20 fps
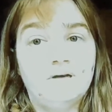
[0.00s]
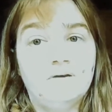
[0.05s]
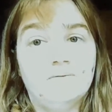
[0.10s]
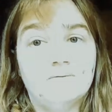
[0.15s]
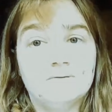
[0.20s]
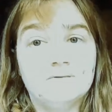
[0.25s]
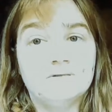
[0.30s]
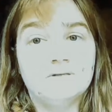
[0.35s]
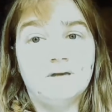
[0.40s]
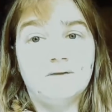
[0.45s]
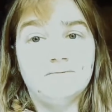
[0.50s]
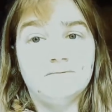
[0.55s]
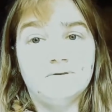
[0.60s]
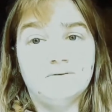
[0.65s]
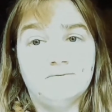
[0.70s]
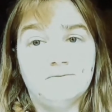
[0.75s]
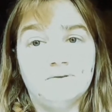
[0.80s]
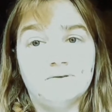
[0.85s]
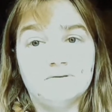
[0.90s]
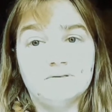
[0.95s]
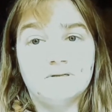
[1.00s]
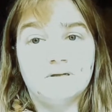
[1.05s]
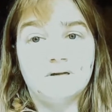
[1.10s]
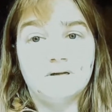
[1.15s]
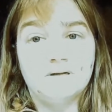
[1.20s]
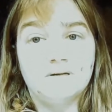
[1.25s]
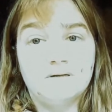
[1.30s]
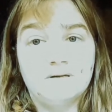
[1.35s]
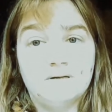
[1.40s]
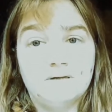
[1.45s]
I forget what safety
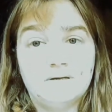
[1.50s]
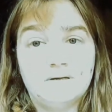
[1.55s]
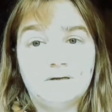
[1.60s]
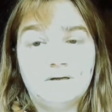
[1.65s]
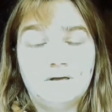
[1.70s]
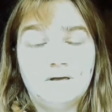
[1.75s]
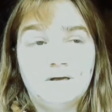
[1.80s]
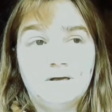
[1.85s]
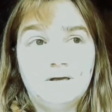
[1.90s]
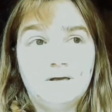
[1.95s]
feels like,